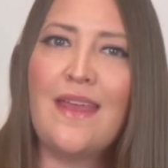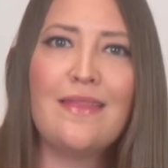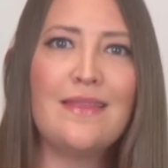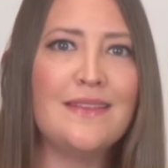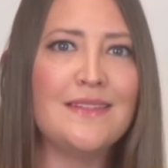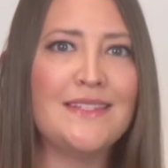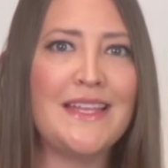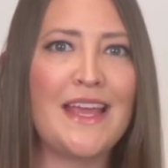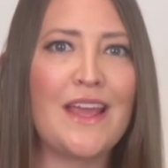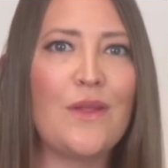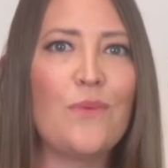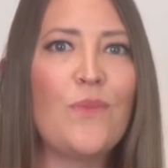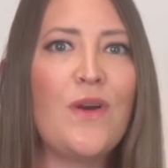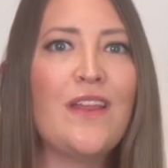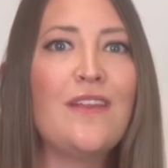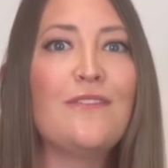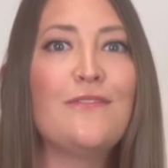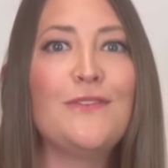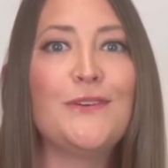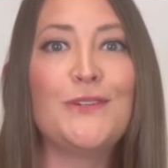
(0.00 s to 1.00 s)
The second
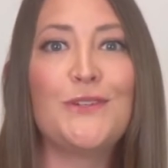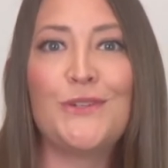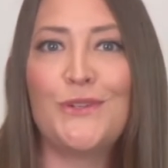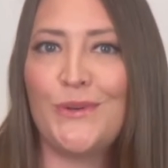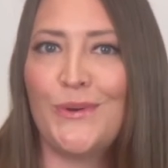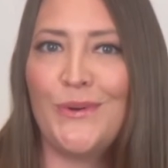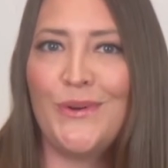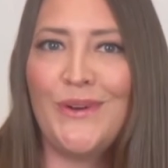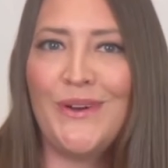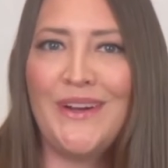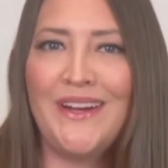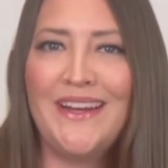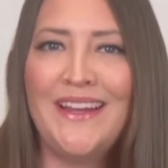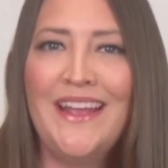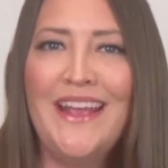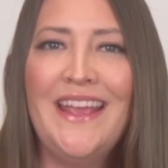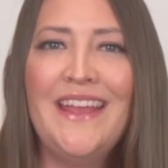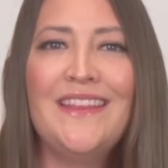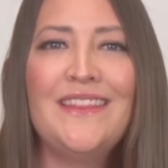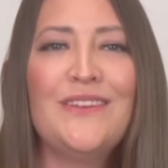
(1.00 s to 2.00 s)
one for sure.
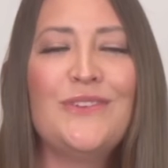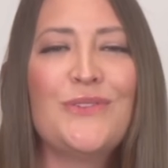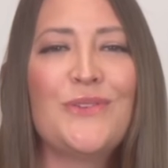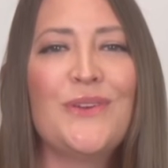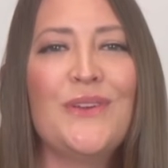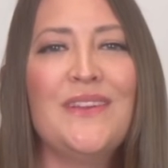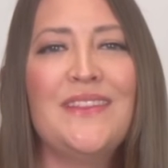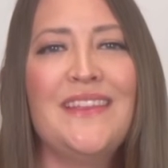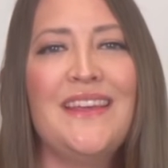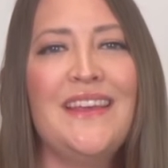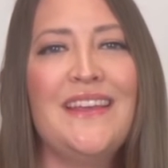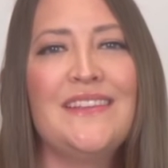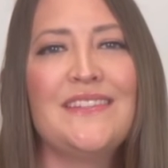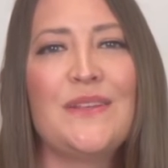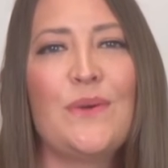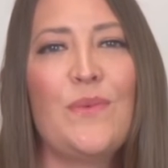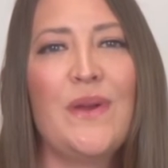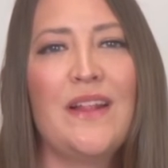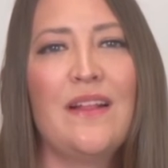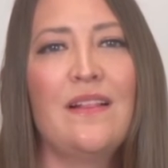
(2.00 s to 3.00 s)
The truth is,
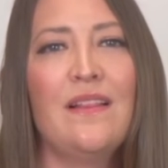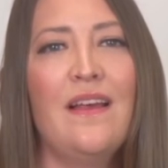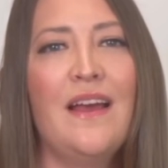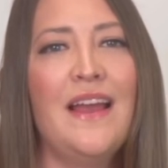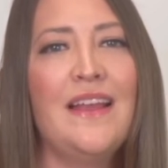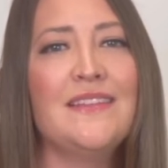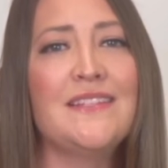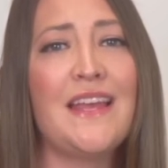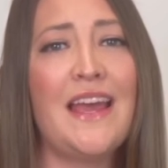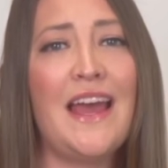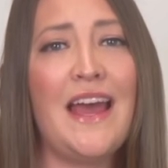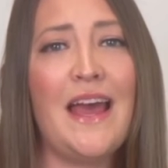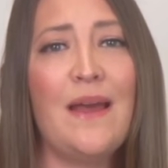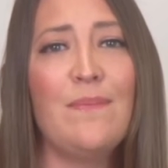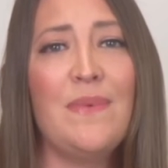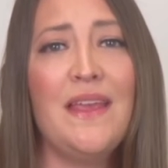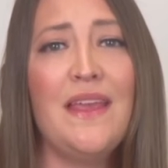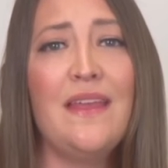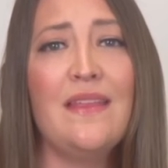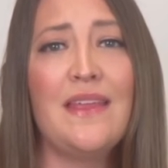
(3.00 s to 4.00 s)
when clients are
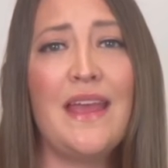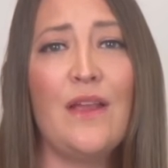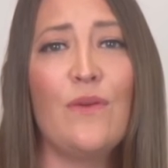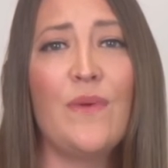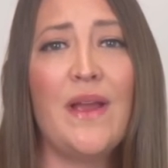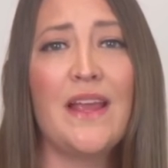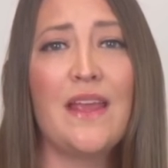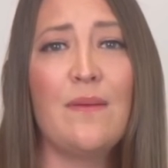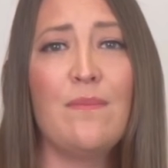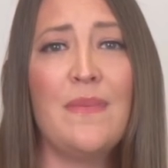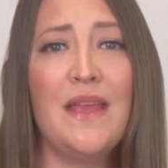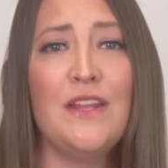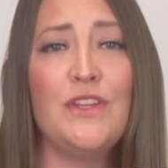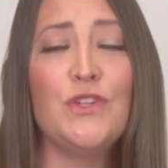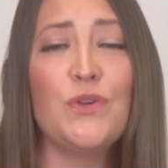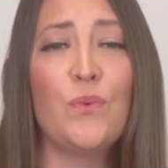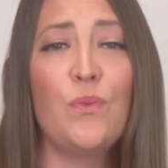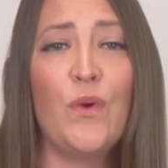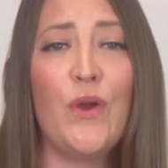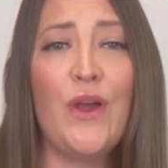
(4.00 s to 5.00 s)
happy, they recommend
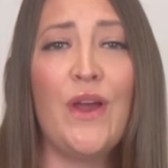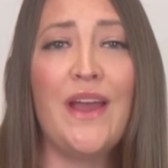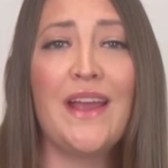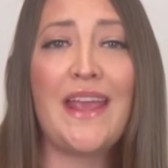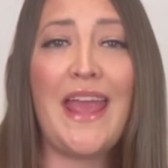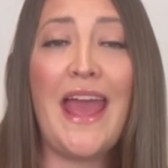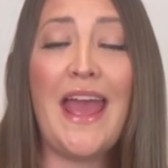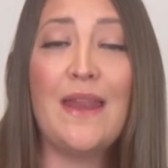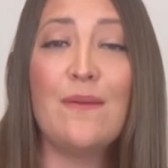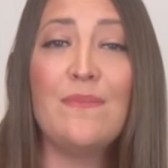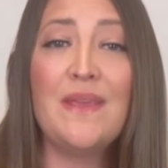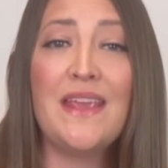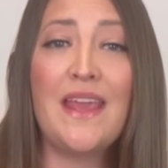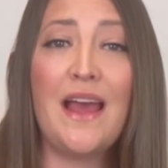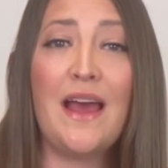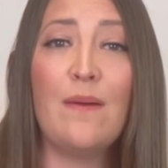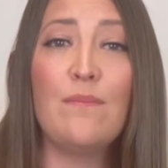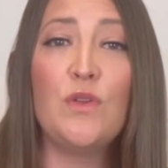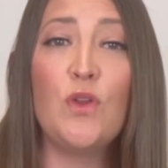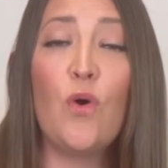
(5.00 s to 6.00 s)
your work and
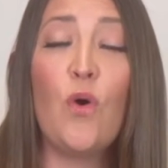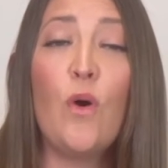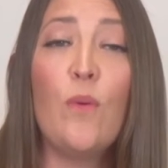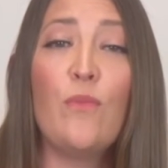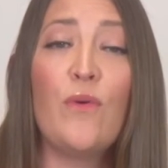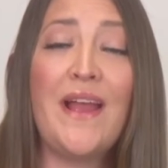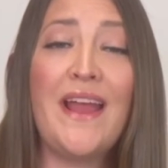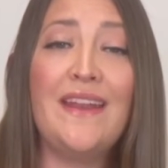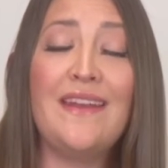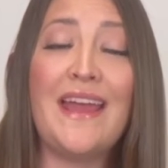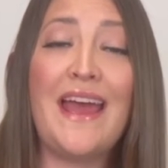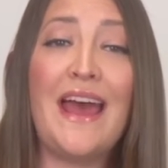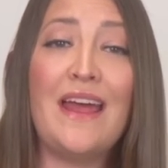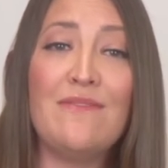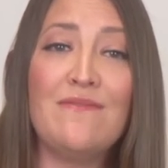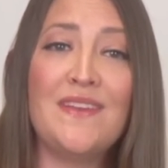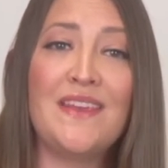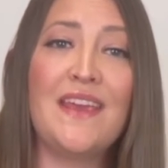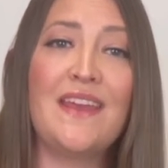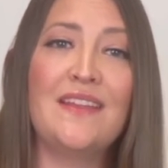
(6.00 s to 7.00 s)
become your brand
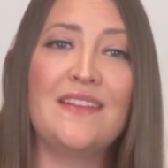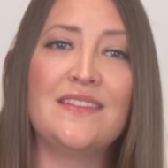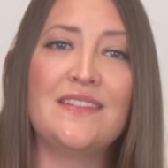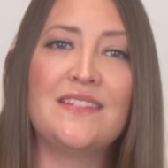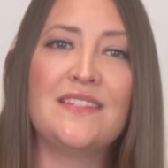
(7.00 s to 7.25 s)
advocates.